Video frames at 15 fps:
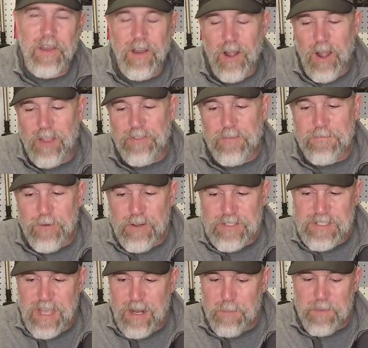Alright, the first
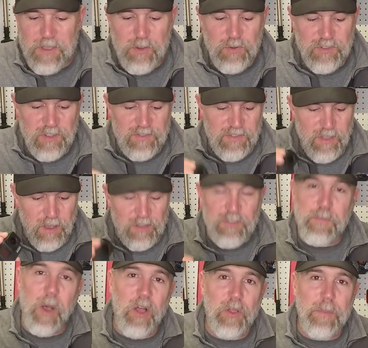setup uses the
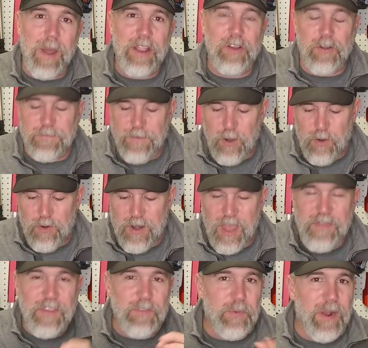smaller microphone,
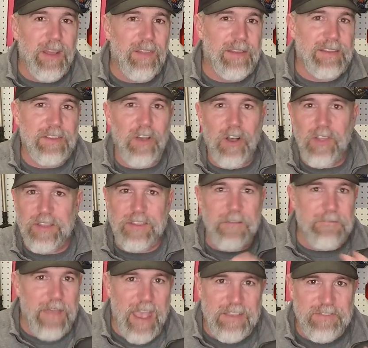and this one I like to call like the
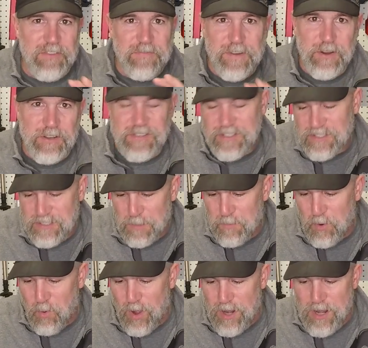fast and furious and
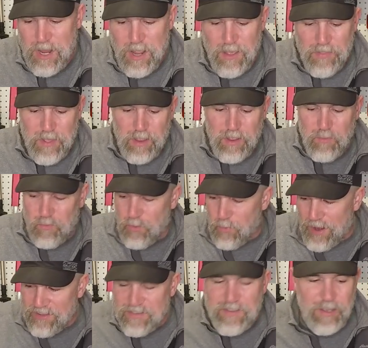simple one. The
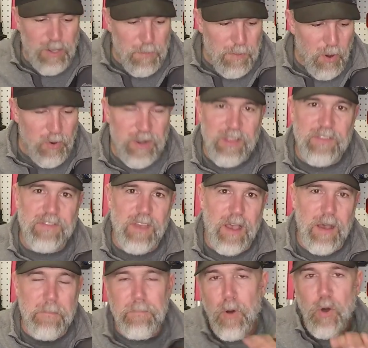rest of the components
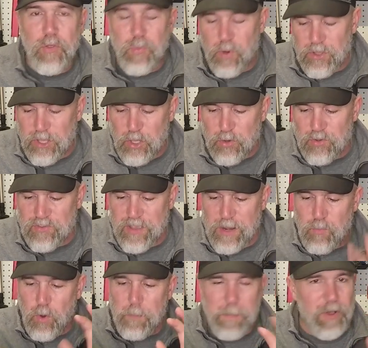both will use,
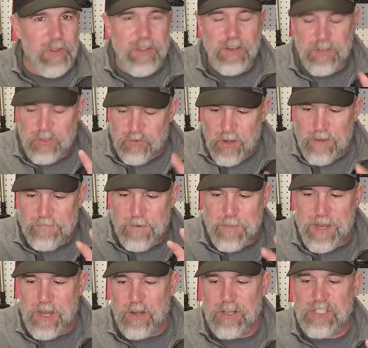and we'll build it straight from
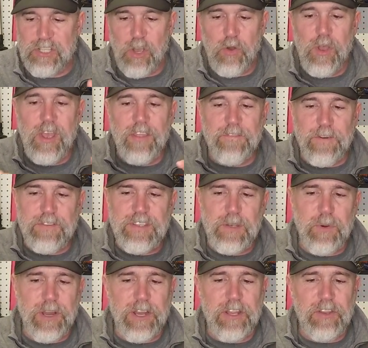here. So the first thing
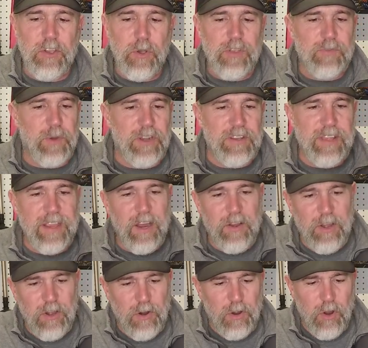we're going to do is we're going to take our
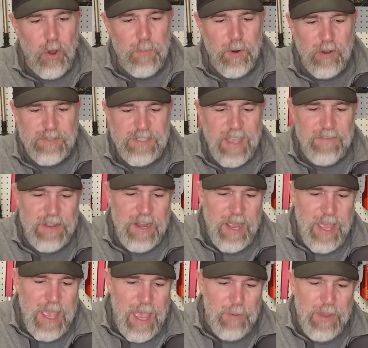Hero GoPro 7,
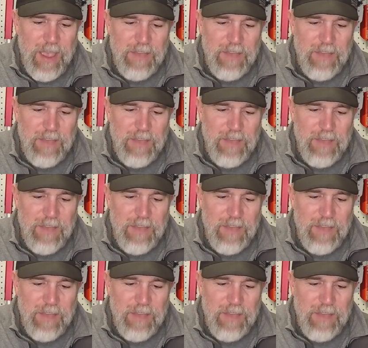and we